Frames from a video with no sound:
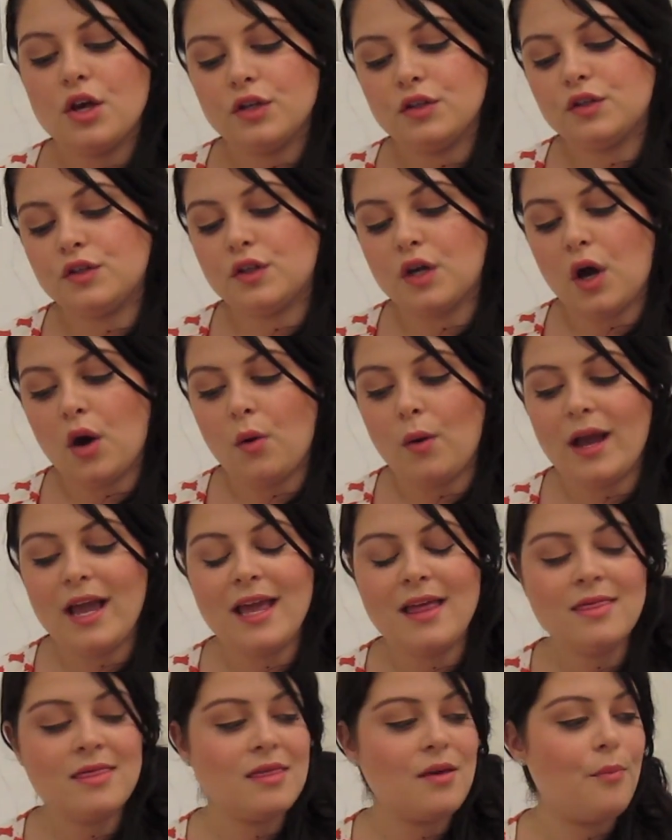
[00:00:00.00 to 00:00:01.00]
So
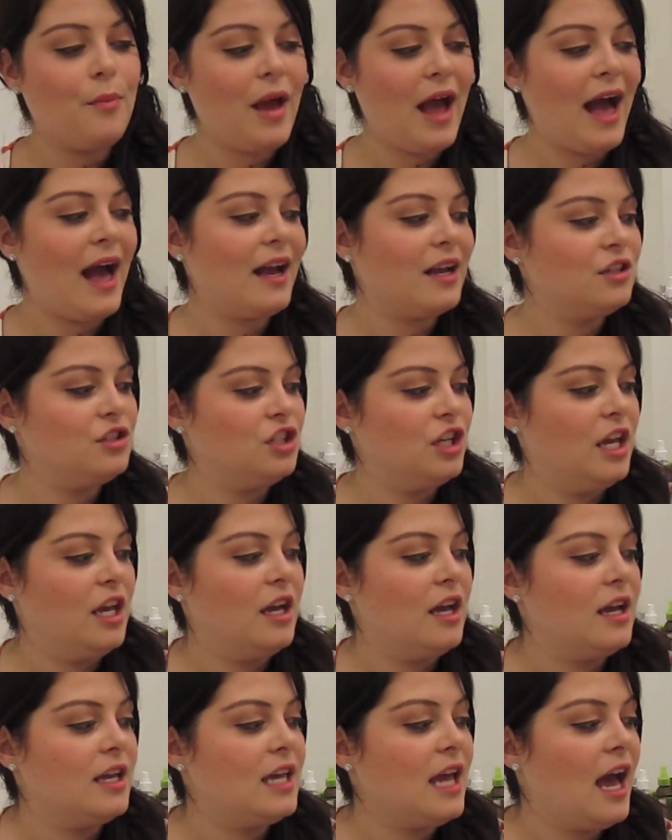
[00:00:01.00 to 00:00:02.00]
in the
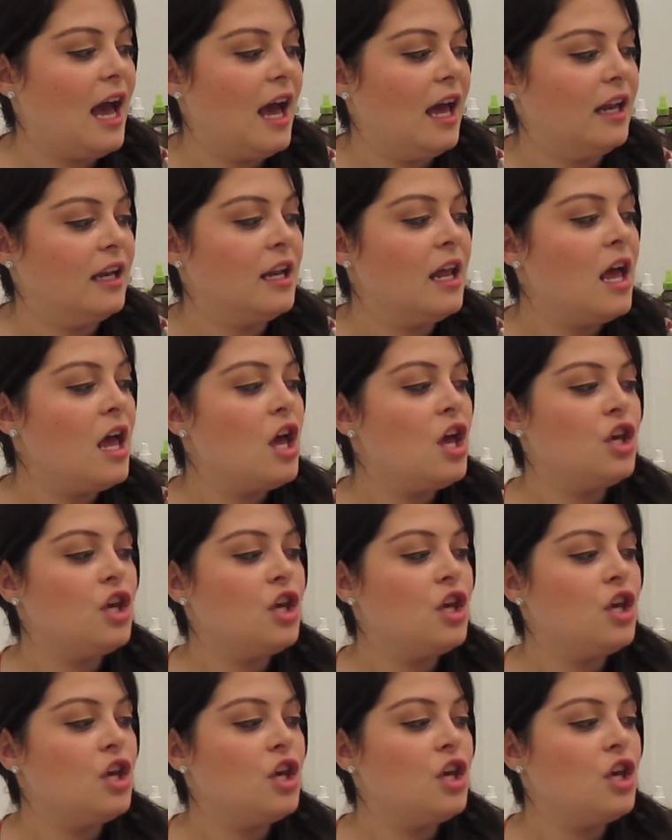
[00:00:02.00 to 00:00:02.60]
packaging, again,